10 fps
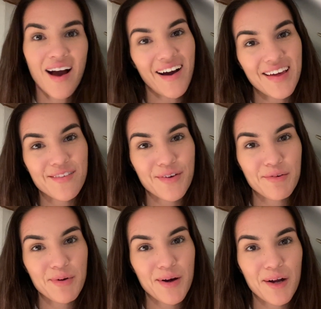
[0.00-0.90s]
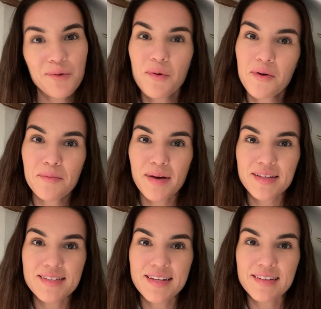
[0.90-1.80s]
Hi everyone, welcome
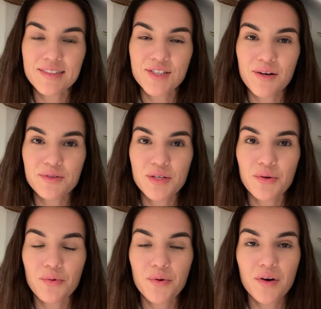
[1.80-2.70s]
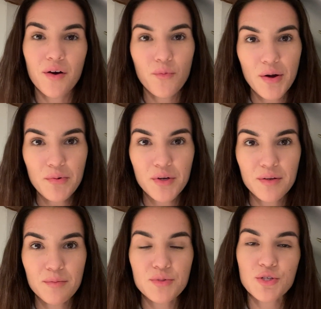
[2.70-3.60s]
back to the English Chelsea Corner.
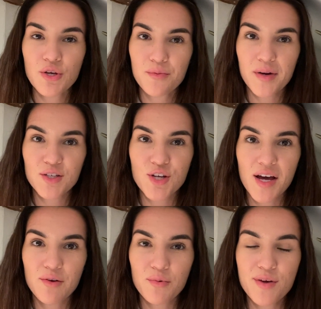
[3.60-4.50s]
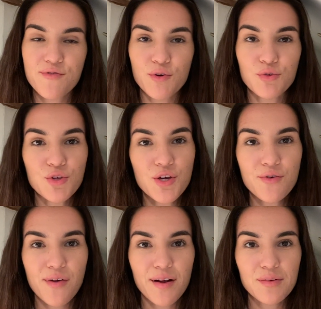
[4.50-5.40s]
Welcome to my channel if you're
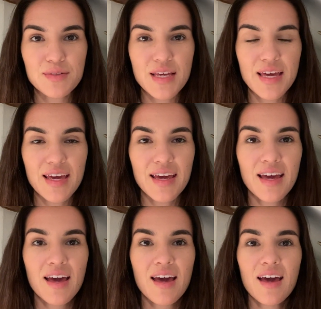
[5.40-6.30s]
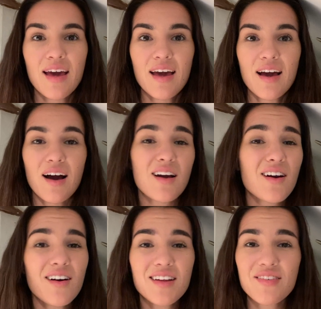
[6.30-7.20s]
new around here. I
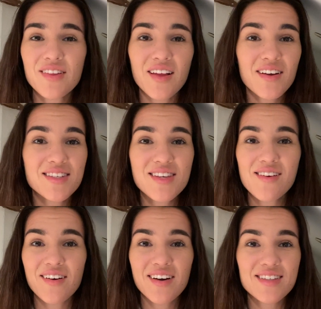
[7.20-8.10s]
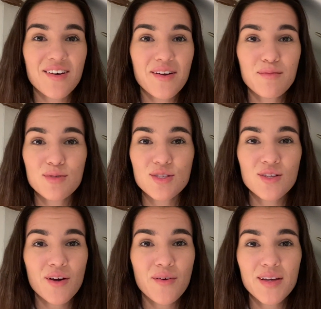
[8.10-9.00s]
can't even lie to you guys, I am
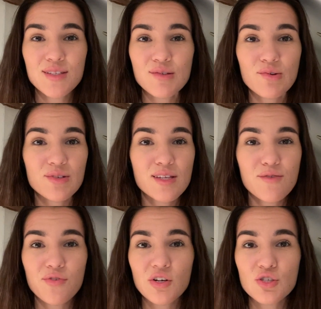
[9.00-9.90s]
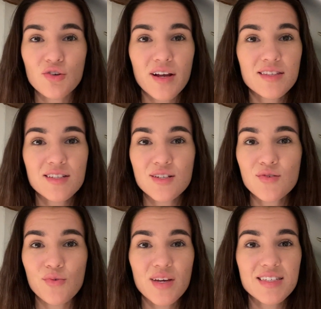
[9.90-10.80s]
so exhausted, frustrated,
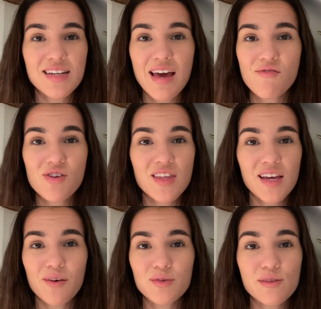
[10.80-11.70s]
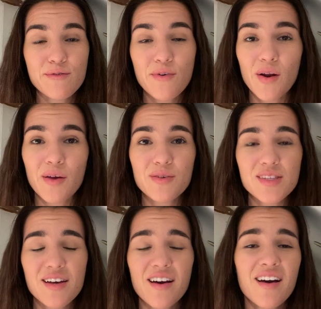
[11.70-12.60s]
annoyed and everything else that follows
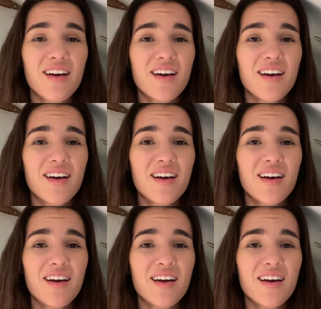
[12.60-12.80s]
that